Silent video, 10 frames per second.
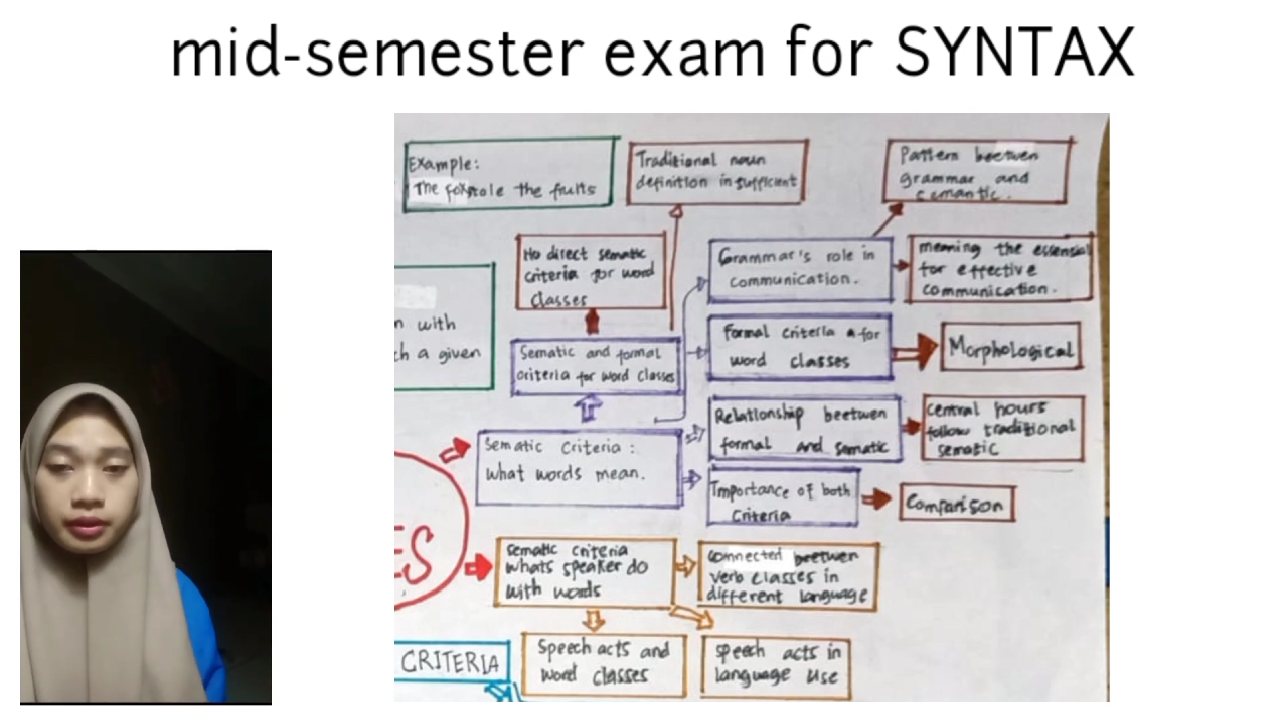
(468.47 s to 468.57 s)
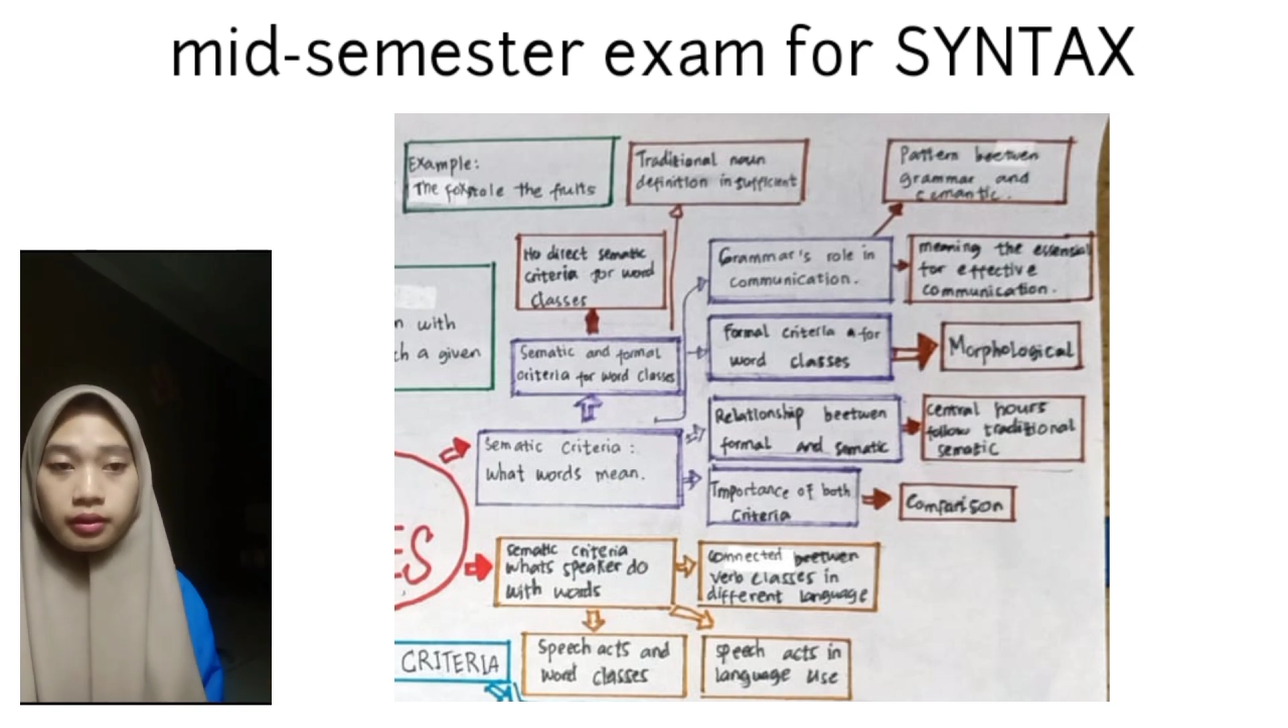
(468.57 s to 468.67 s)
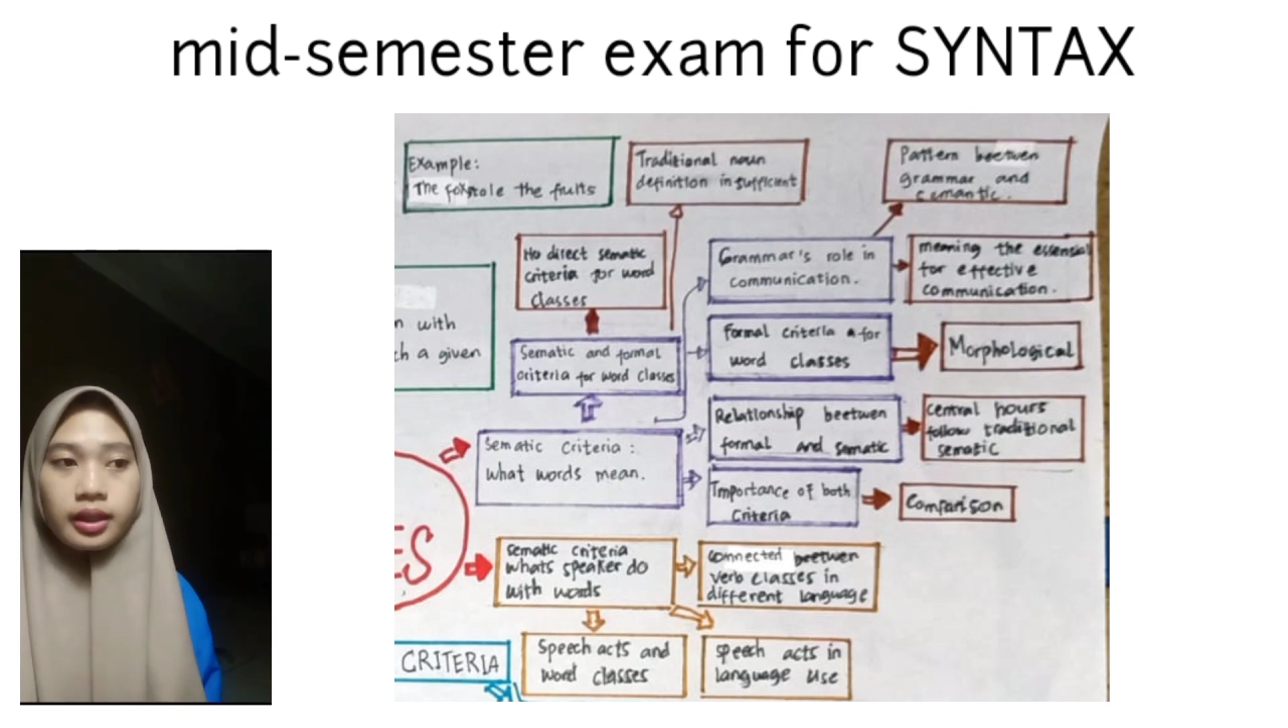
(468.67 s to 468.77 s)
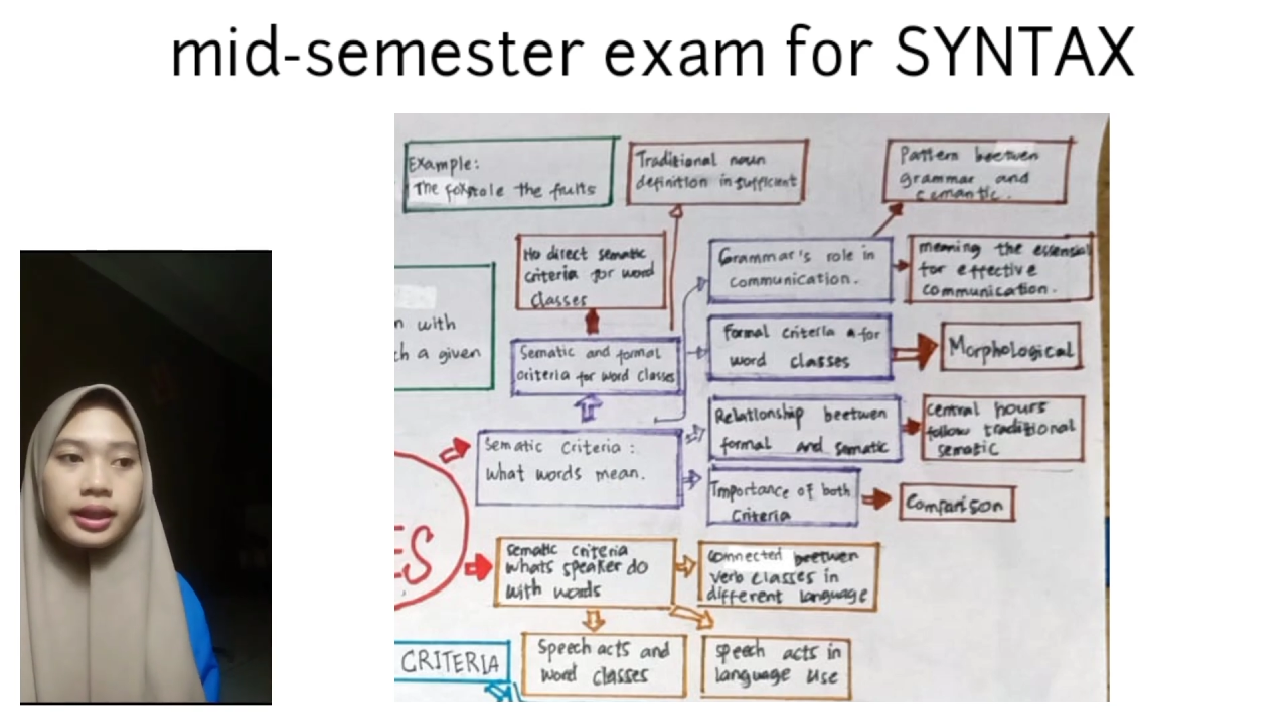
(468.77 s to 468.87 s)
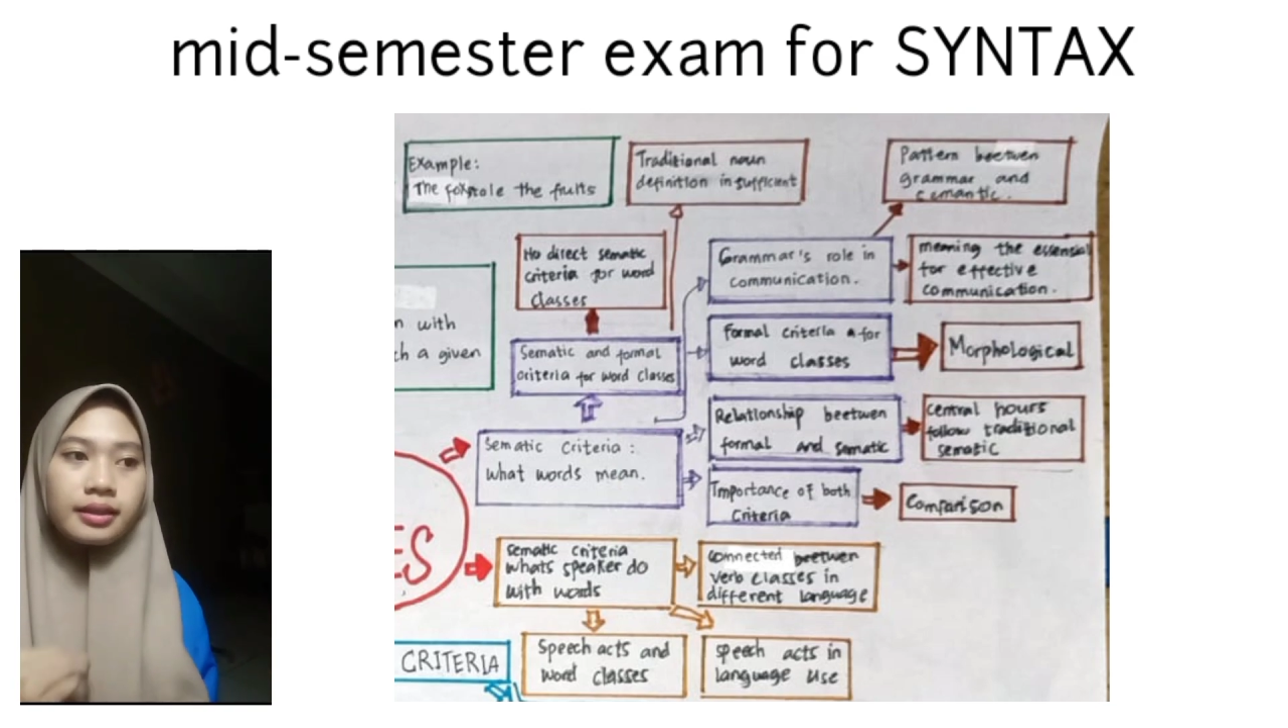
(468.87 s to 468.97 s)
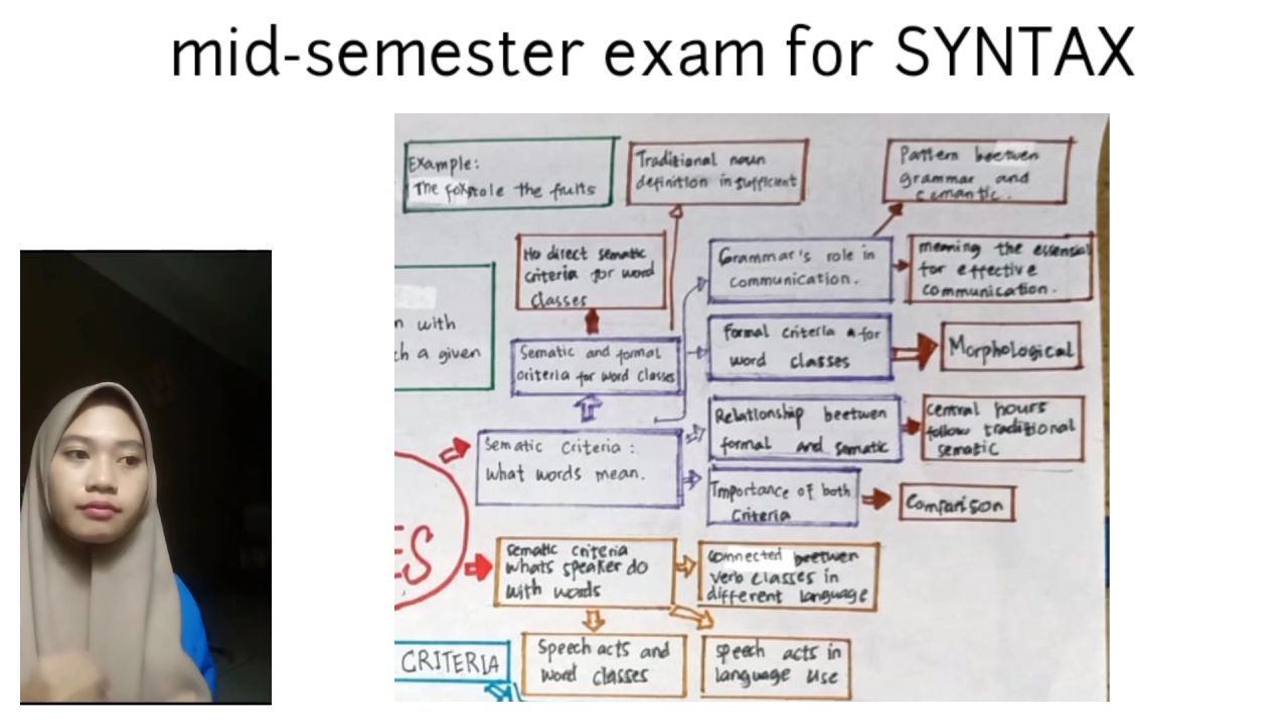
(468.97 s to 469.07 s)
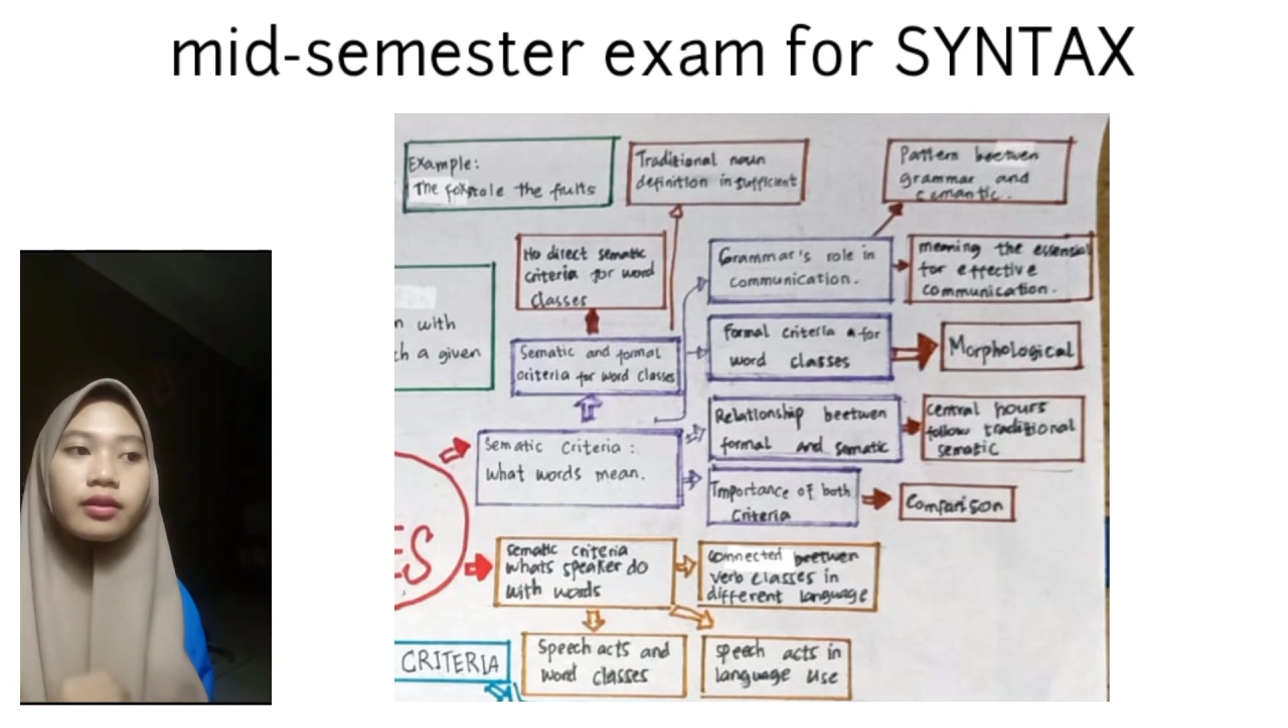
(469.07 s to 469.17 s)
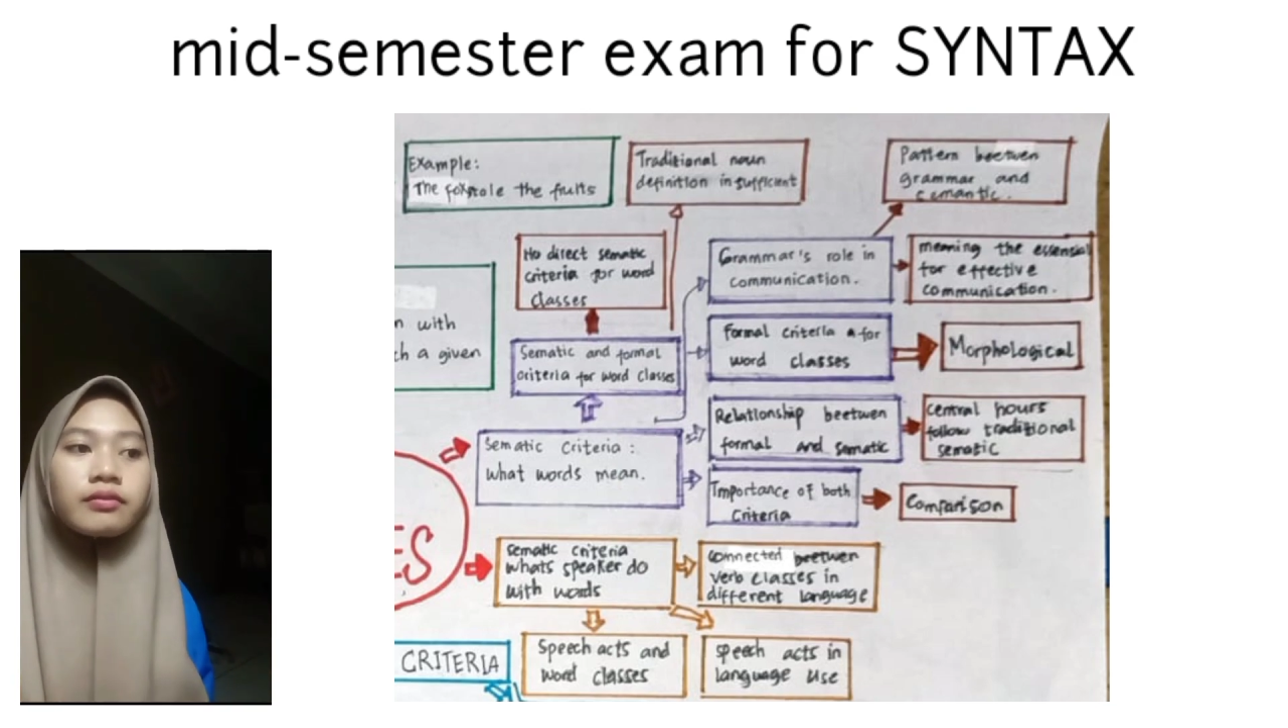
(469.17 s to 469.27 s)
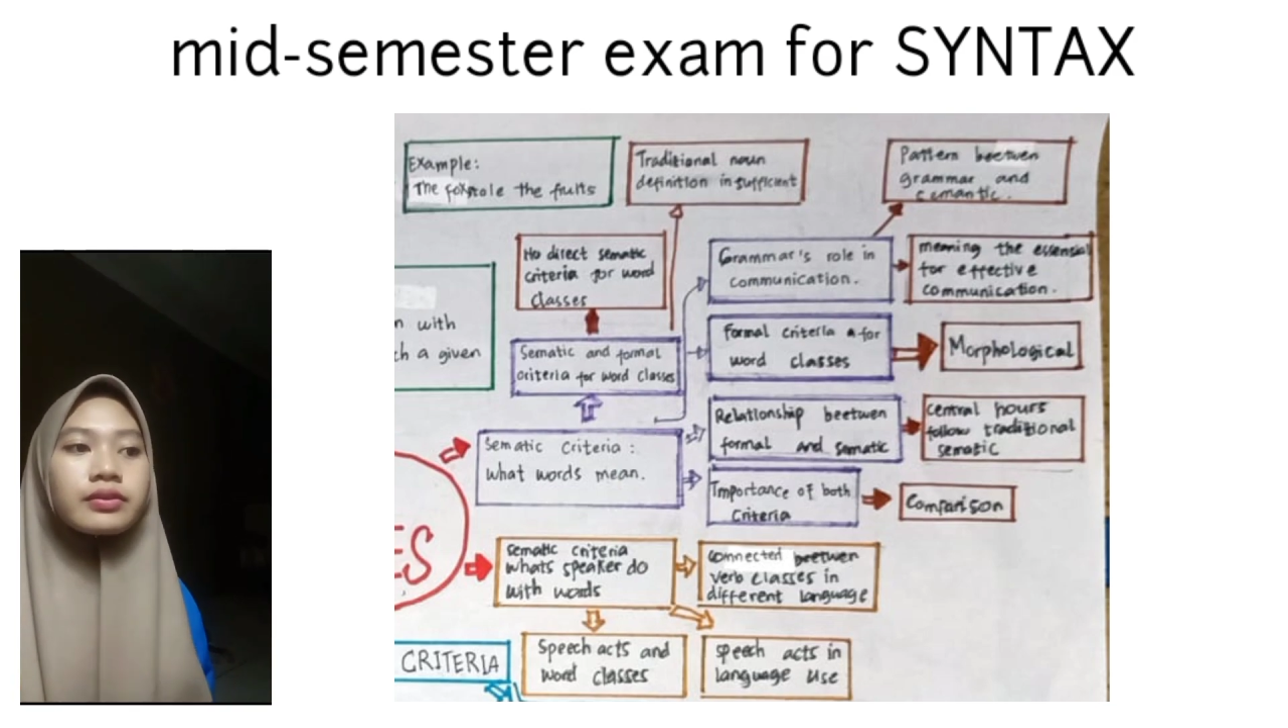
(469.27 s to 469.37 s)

involves